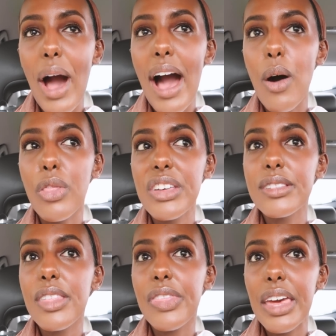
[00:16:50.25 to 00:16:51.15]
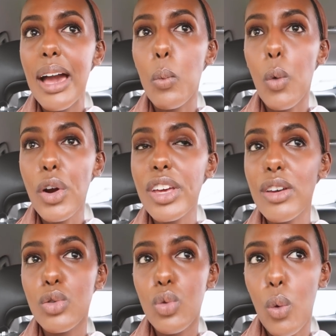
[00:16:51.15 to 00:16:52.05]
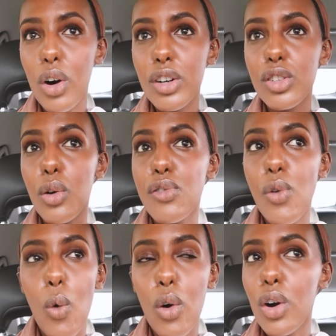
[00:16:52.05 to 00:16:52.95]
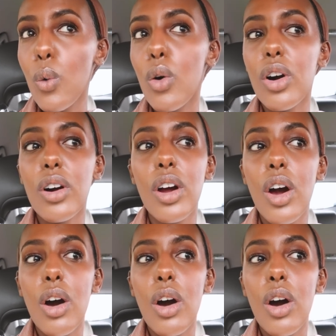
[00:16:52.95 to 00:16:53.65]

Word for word: wow, this thing I'm working towards or for or